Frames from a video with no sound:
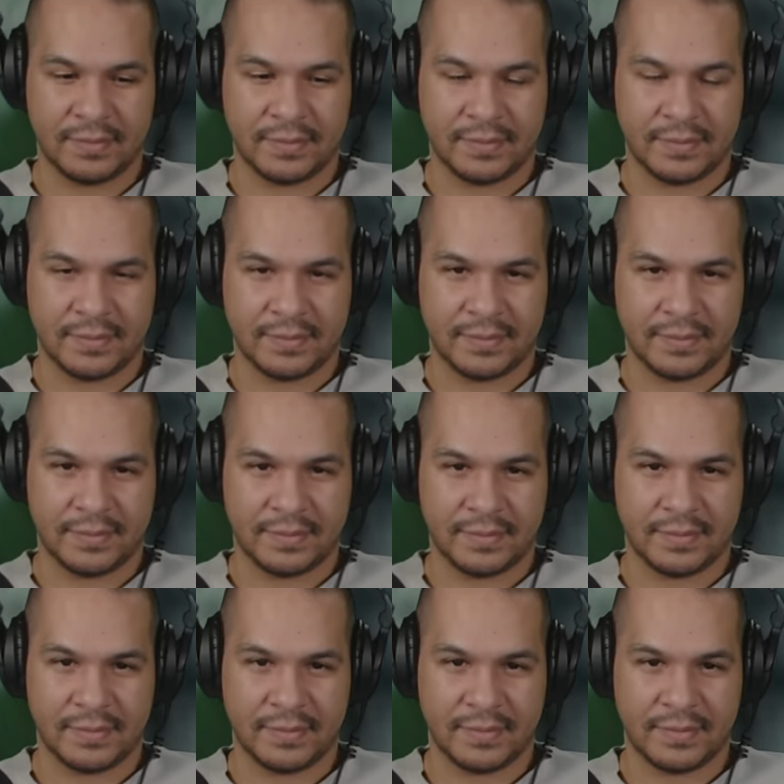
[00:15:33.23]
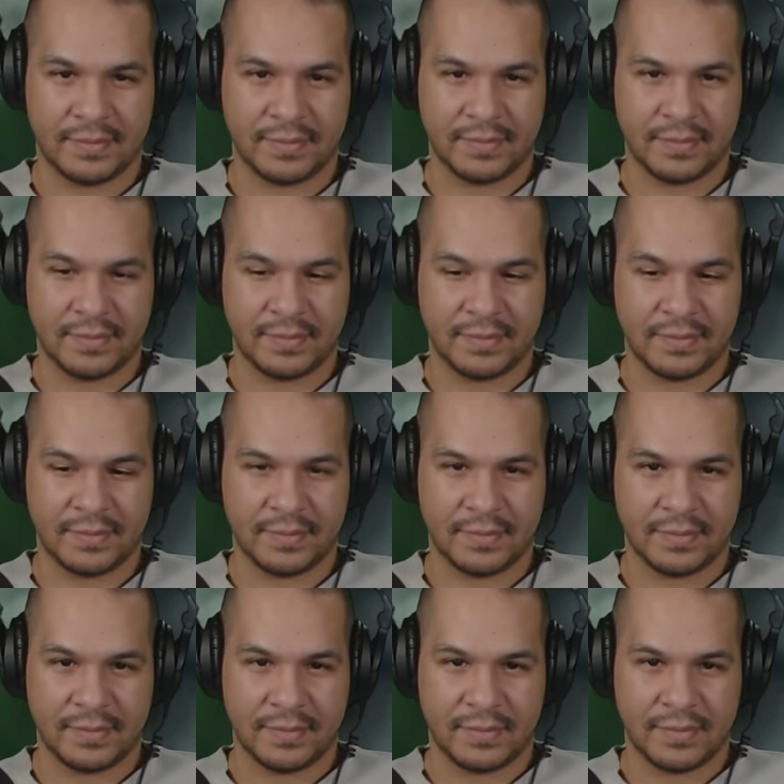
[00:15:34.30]

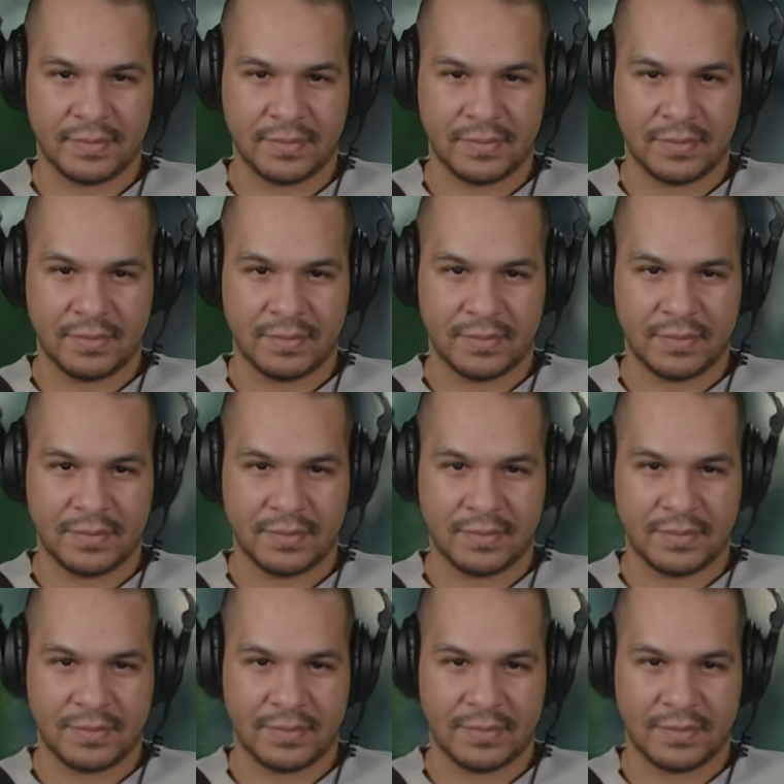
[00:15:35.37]
No words are spoken by the person on screen.